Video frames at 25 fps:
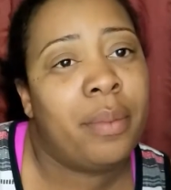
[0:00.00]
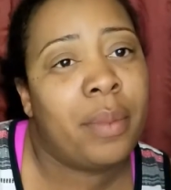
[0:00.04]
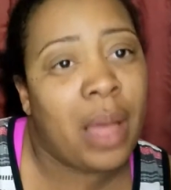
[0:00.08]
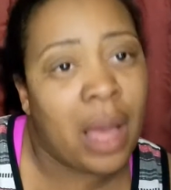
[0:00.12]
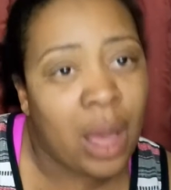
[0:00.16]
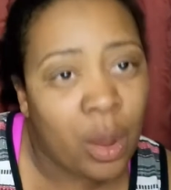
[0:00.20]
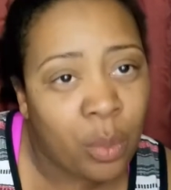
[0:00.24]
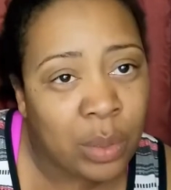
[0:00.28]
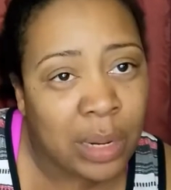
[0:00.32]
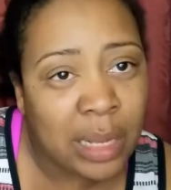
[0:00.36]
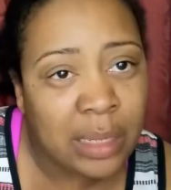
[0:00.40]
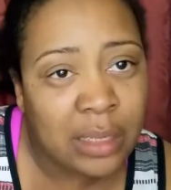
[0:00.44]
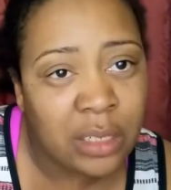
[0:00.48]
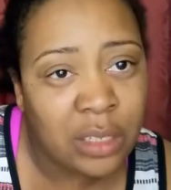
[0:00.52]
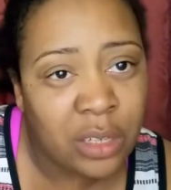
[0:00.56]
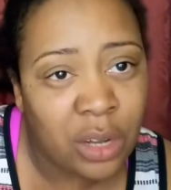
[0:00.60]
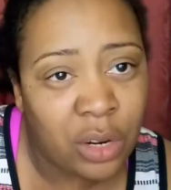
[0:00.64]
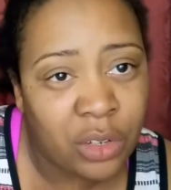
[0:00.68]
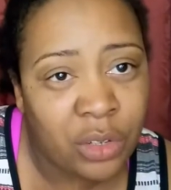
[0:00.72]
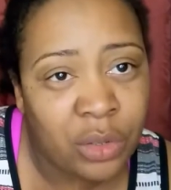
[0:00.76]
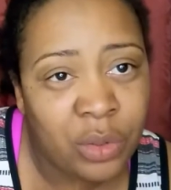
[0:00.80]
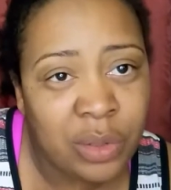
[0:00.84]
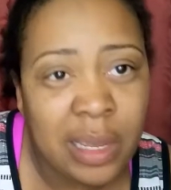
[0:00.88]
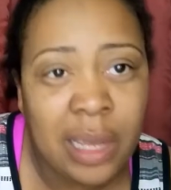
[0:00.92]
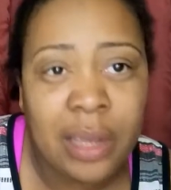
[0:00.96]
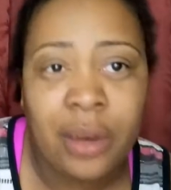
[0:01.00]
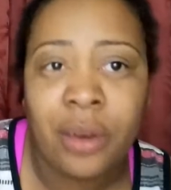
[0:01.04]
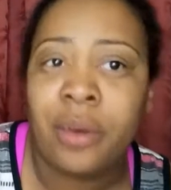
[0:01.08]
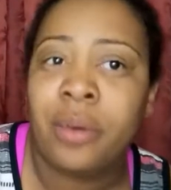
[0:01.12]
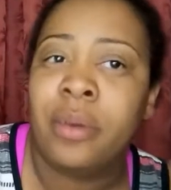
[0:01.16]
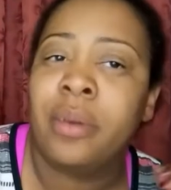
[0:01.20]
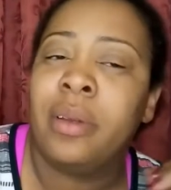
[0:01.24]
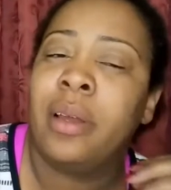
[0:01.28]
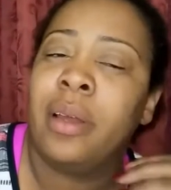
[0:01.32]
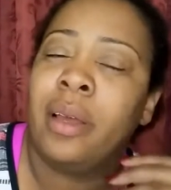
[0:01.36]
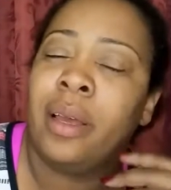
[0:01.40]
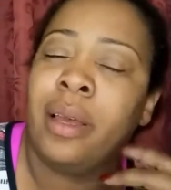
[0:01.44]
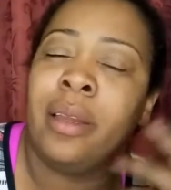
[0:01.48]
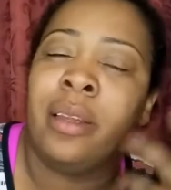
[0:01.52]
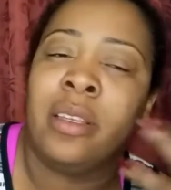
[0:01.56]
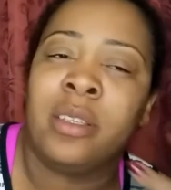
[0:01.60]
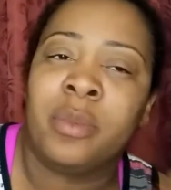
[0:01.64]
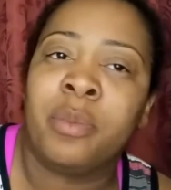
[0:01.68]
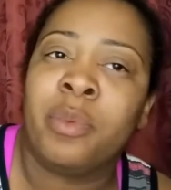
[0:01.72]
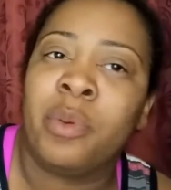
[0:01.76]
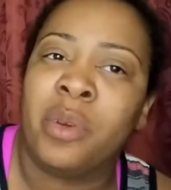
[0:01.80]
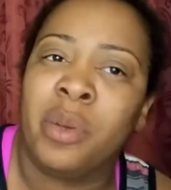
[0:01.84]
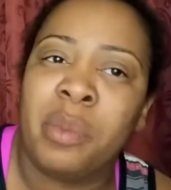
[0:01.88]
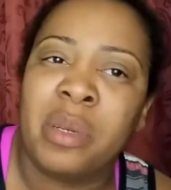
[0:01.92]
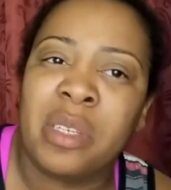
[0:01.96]
I would like to talk to you later. And it's
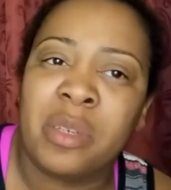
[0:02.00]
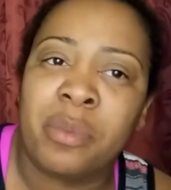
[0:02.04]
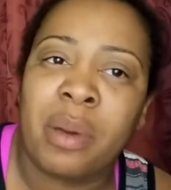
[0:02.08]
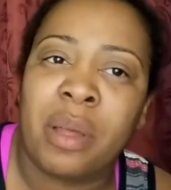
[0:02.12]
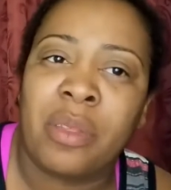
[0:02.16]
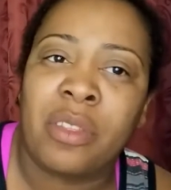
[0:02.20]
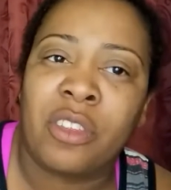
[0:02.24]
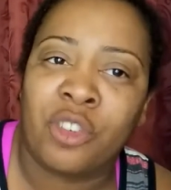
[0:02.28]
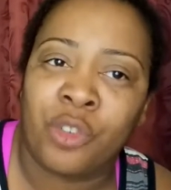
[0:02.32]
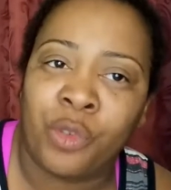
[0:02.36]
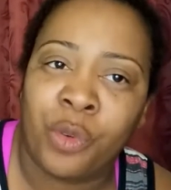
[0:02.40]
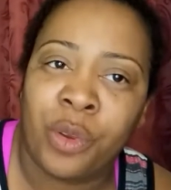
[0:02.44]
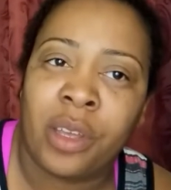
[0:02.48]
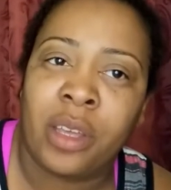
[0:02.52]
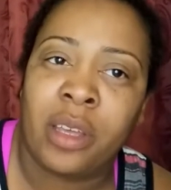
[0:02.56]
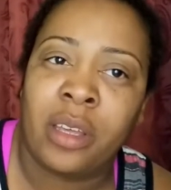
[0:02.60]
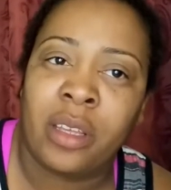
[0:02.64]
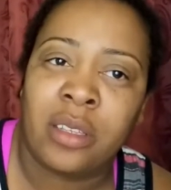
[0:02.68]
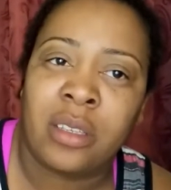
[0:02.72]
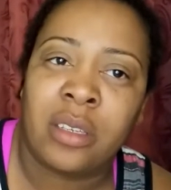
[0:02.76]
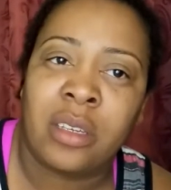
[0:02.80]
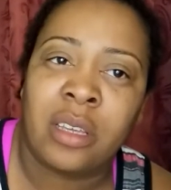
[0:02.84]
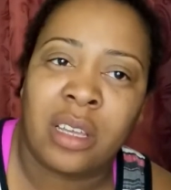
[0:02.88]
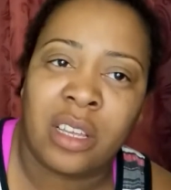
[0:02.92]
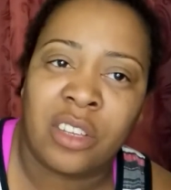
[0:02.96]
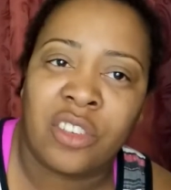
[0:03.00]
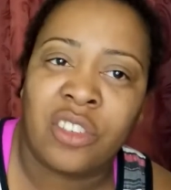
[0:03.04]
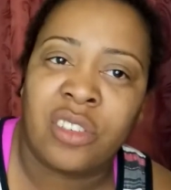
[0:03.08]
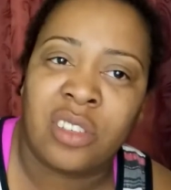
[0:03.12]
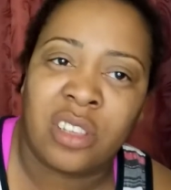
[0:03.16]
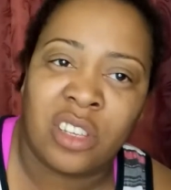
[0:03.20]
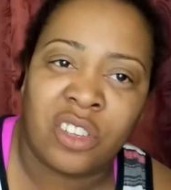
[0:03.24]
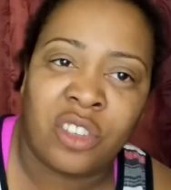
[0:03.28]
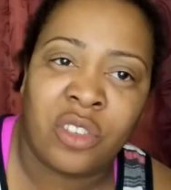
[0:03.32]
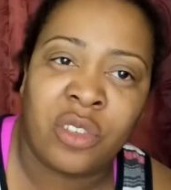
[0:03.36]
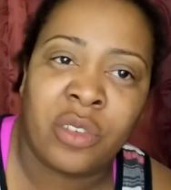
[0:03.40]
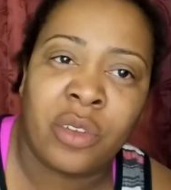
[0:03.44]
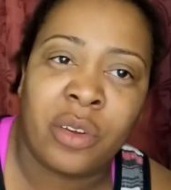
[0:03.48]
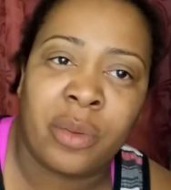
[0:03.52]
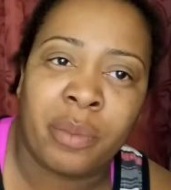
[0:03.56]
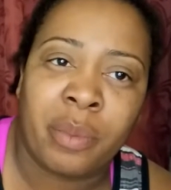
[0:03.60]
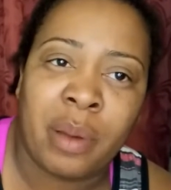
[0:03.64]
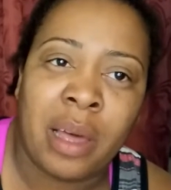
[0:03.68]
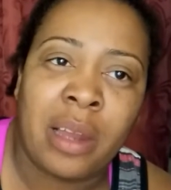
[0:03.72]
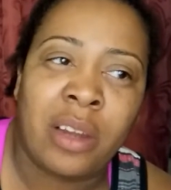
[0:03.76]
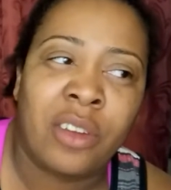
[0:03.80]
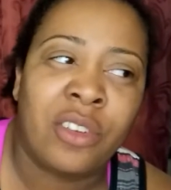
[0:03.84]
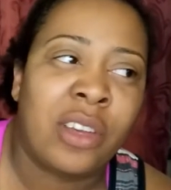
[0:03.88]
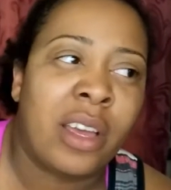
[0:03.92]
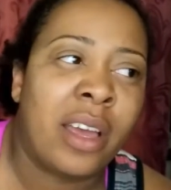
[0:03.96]
pretty much about the trick incident, because she said she's gonna
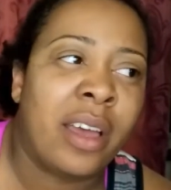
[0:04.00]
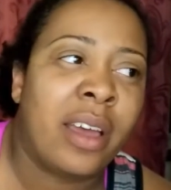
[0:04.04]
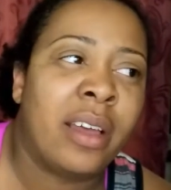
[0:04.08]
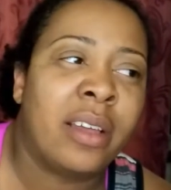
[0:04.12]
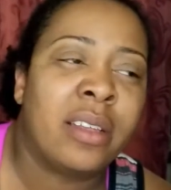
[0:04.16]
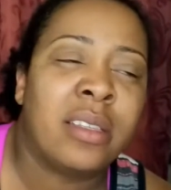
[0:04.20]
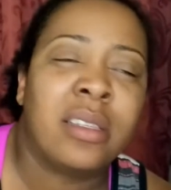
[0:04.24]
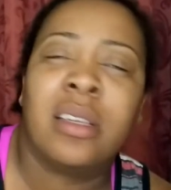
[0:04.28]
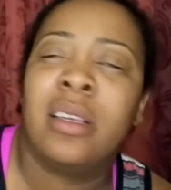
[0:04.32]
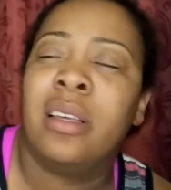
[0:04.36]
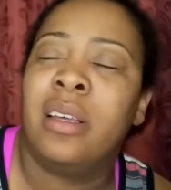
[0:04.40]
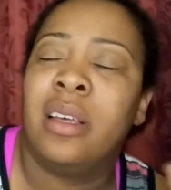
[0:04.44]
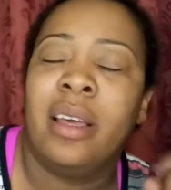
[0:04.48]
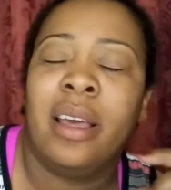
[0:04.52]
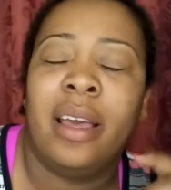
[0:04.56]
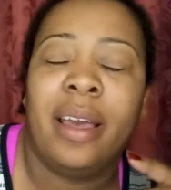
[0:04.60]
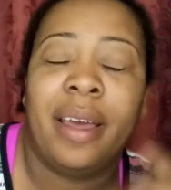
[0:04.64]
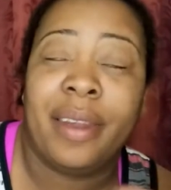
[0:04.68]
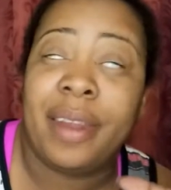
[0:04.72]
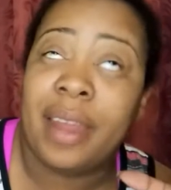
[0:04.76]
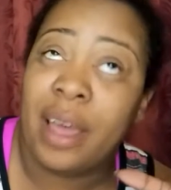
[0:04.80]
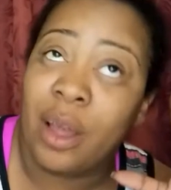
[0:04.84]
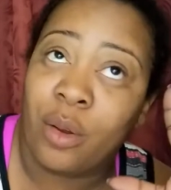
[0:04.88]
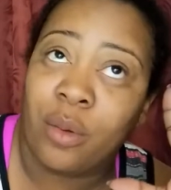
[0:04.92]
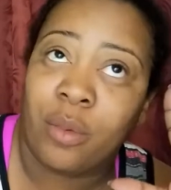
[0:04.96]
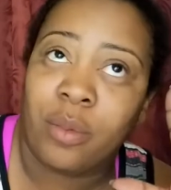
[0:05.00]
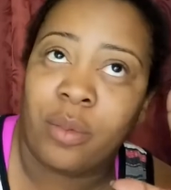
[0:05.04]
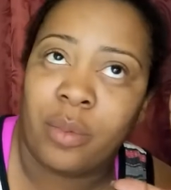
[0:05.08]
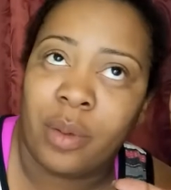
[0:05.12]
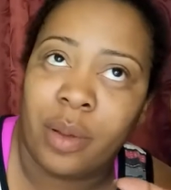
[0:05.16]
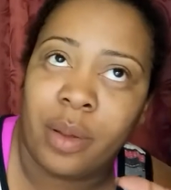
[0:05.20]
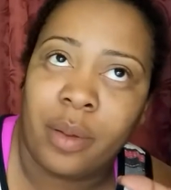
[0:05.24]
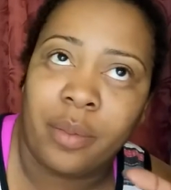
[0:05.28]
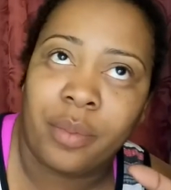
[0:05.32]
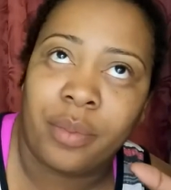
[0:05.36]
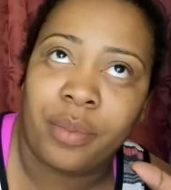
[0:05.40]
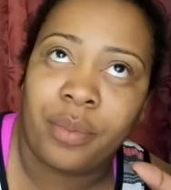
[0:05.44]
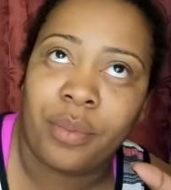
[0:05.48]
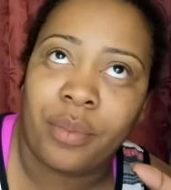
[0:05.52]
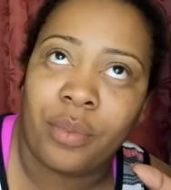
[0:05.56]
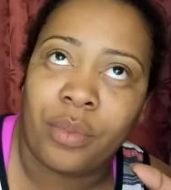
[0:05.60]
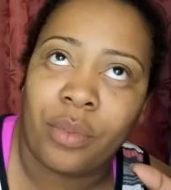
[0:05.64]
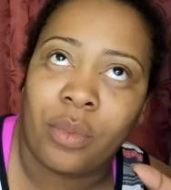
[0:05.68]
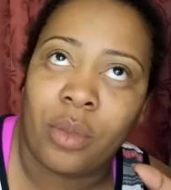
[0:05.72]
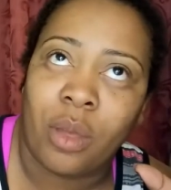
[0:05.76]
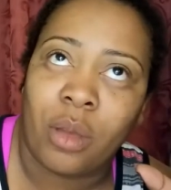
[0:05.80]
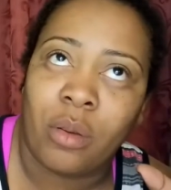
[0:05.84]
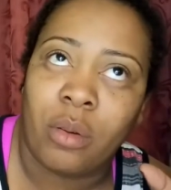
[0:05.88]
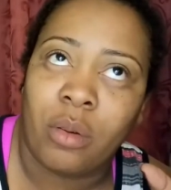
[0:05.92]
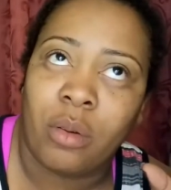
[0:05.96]
apologize. And now
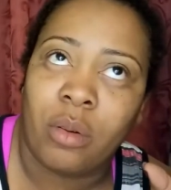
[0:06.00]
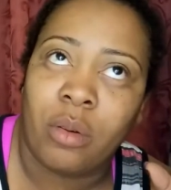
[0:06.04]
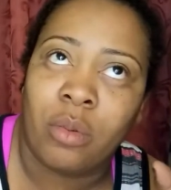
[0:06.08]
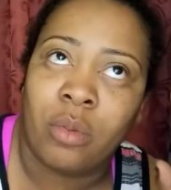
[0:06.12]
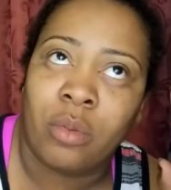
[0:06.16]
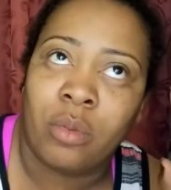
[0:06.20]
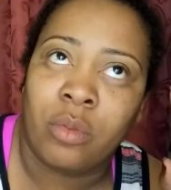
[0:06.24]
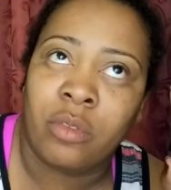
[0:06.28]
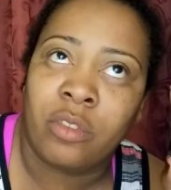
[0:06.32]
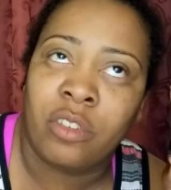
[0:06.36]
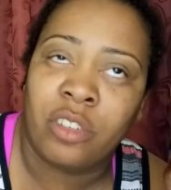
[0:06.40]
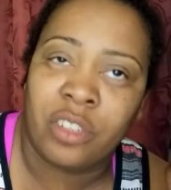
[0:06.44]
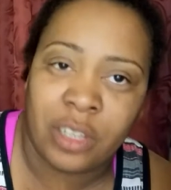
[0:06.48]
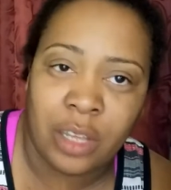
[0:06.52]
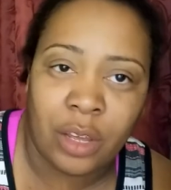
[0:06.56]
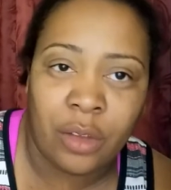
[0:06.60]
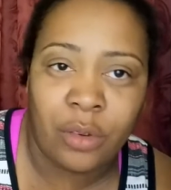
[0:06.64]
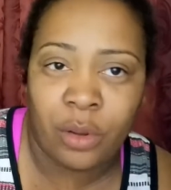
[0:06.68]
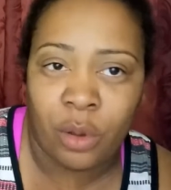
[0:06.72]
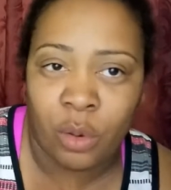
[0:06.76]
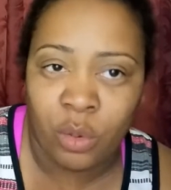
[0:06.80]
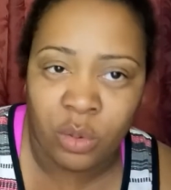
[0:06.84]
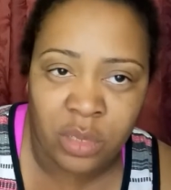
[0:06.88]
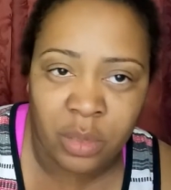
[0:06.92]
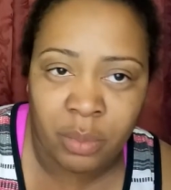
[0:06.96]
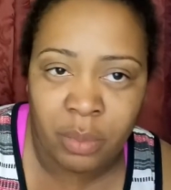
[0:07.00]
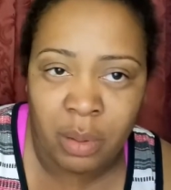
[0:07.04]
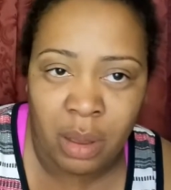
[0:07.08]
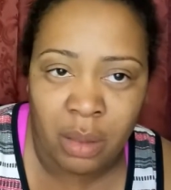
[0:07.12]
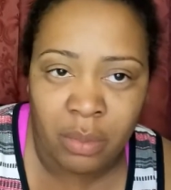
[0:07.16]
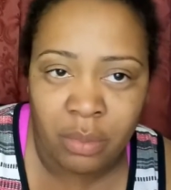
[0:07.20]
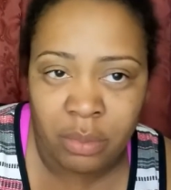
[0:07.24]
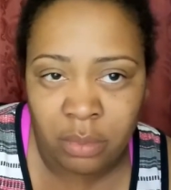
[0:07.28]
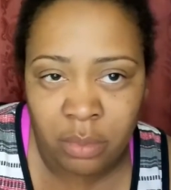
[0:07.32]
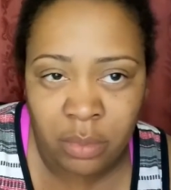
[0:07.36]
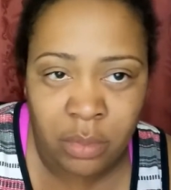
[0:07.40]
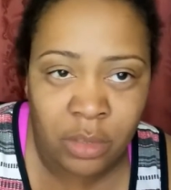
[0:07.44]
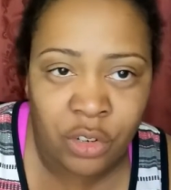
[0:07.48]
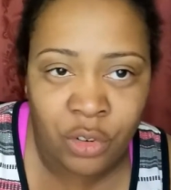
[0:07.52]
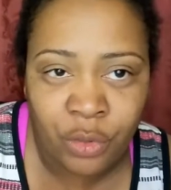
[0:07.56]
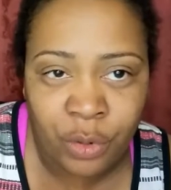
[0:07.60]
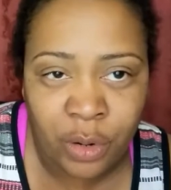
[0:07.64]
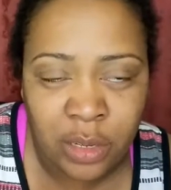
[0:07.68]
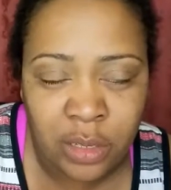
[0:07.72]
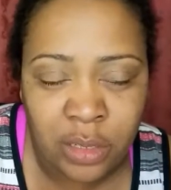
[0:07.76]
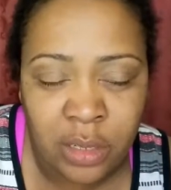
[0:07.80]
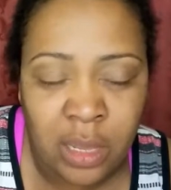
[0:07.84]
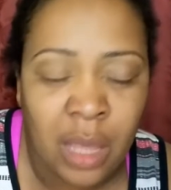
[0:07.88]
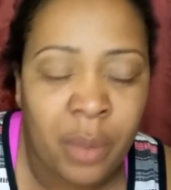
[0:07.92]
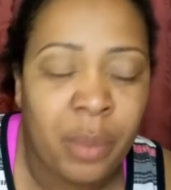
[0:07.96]
Giselle knows about the
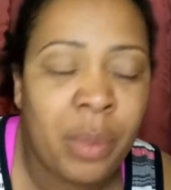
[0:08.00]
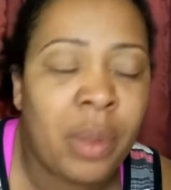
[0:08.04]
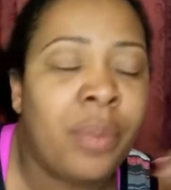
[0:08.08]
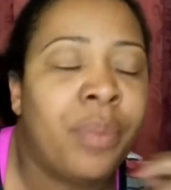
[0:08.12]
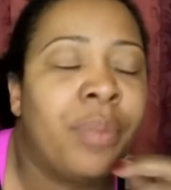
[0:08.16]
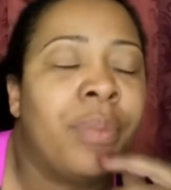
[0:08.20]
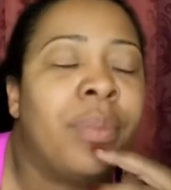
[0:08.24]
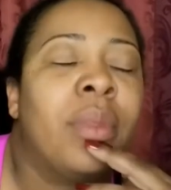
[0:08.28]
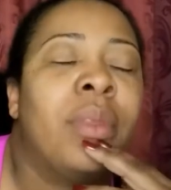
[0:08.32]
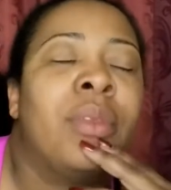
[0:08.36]
trick statement.